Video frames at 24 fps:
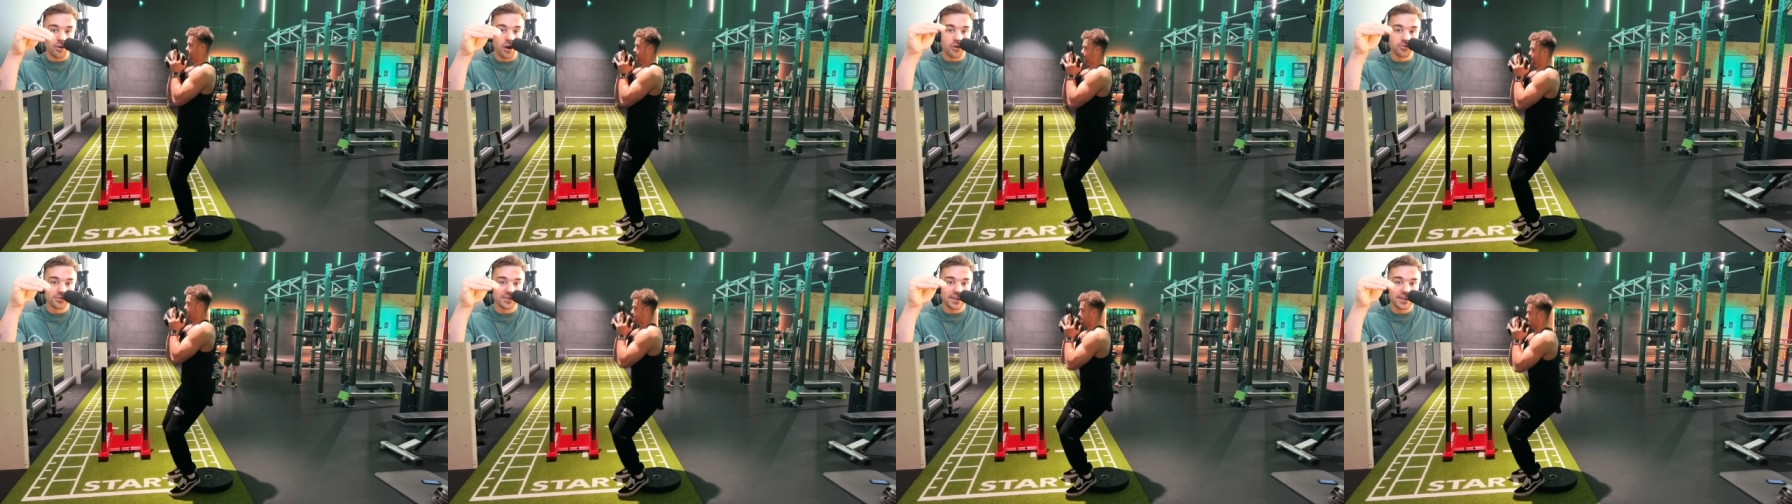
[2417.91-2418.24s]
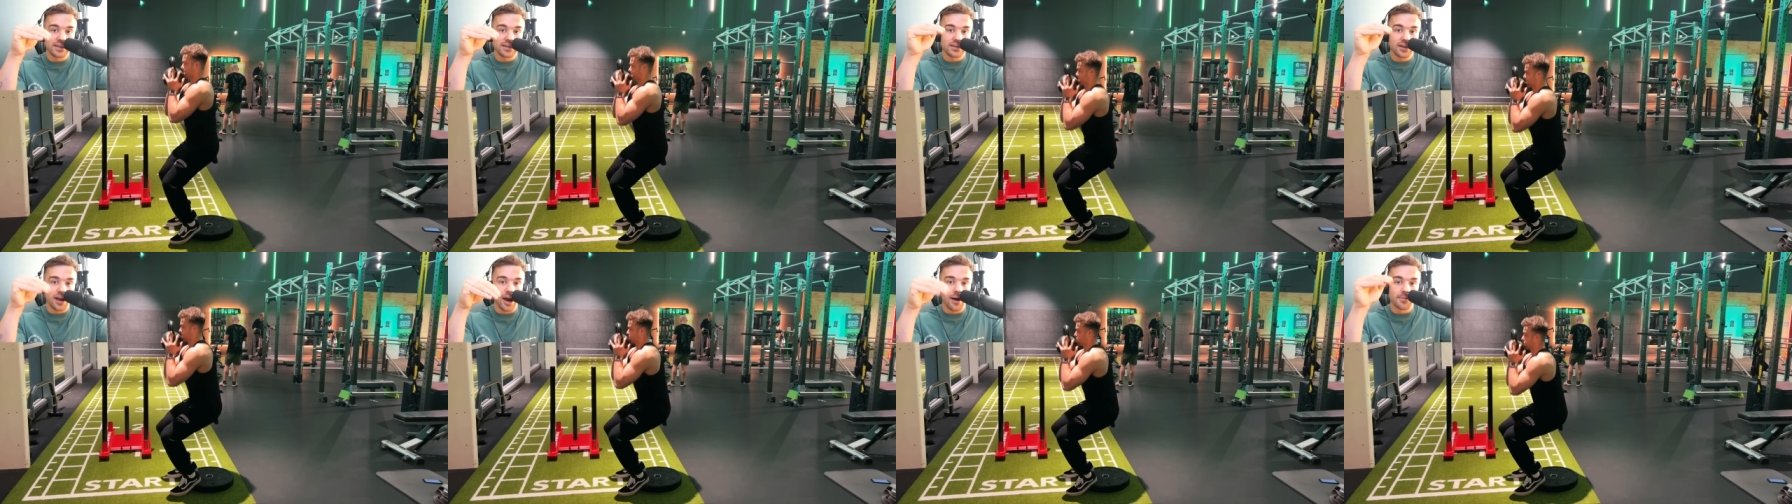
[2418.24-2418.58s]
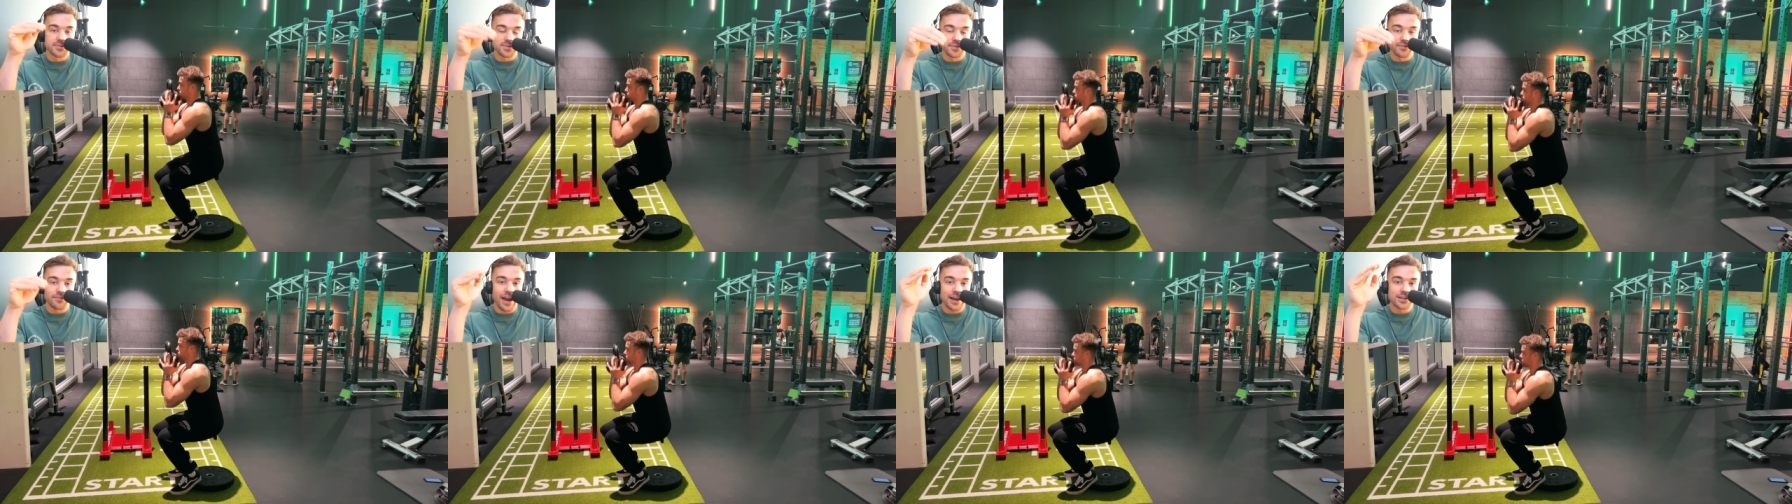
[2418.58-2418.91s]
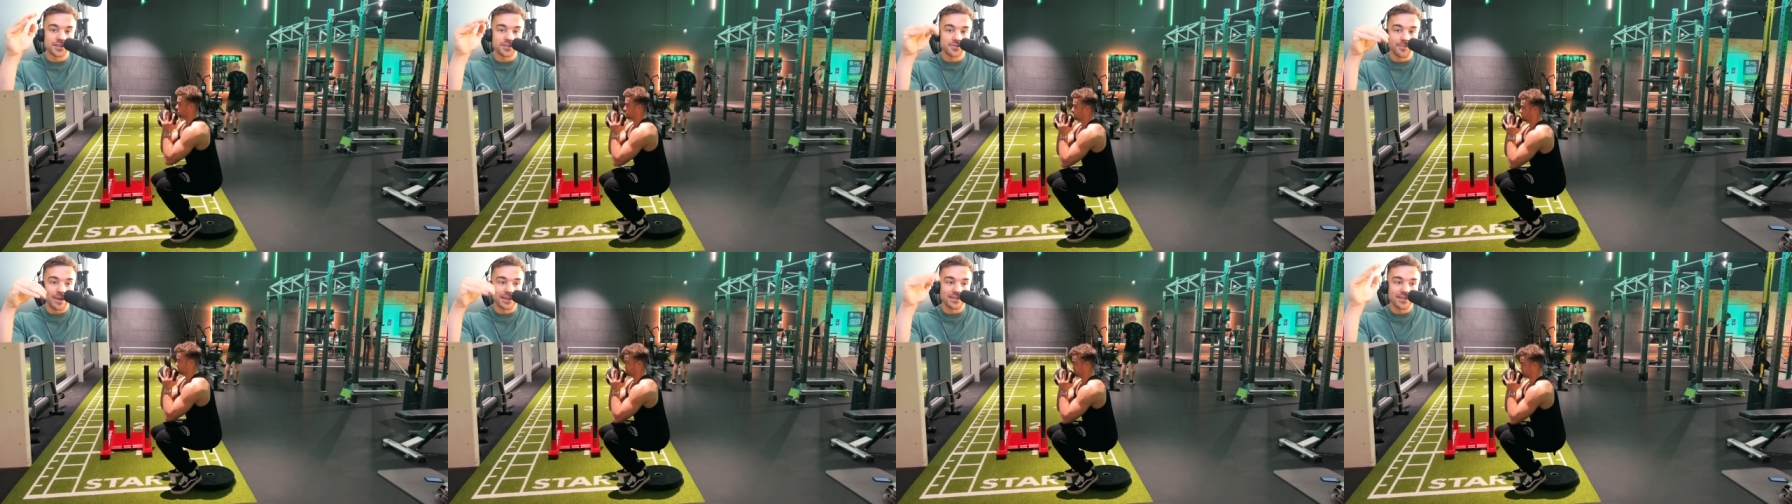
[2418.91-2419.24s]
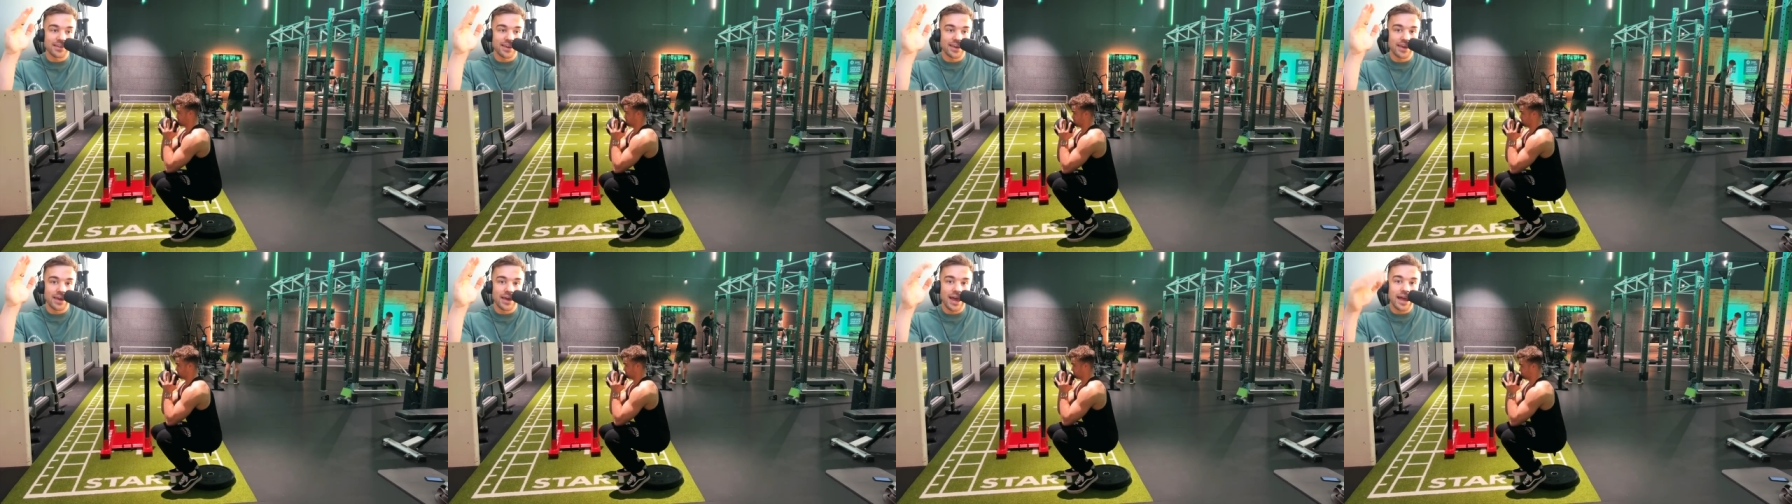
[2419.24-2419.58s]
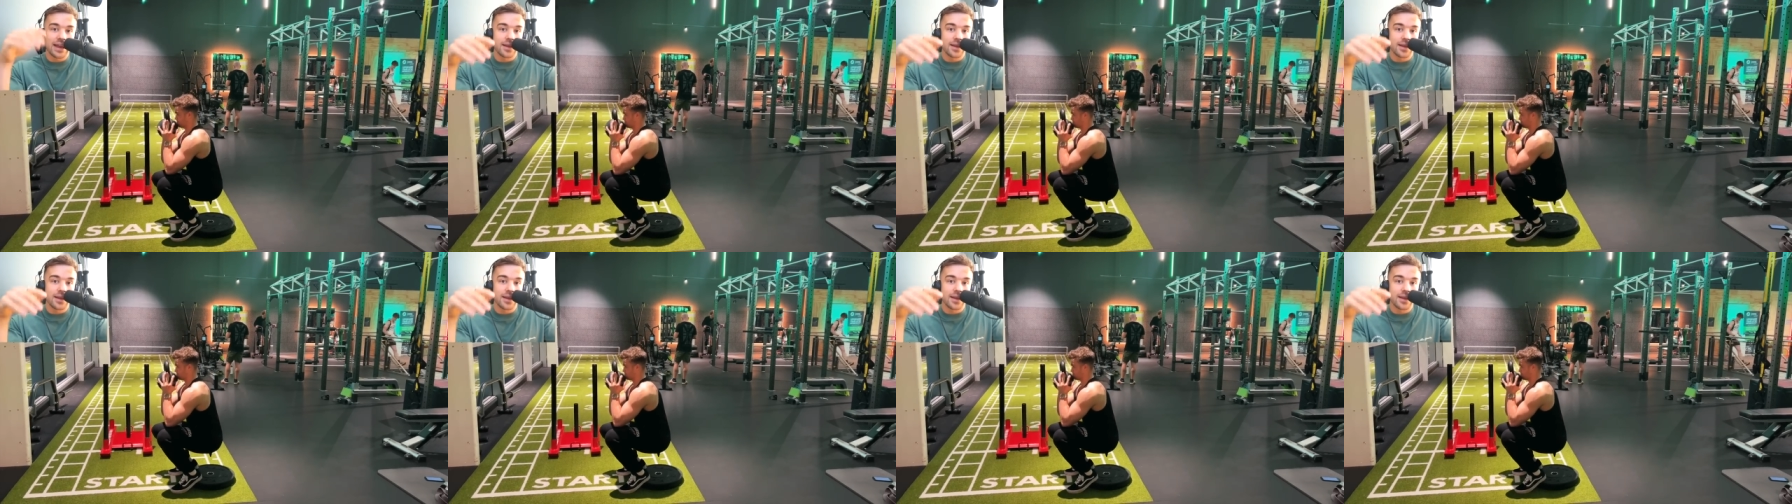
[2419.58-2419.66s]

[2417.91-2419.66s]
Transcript: protein, carbs, and fats meant to hit.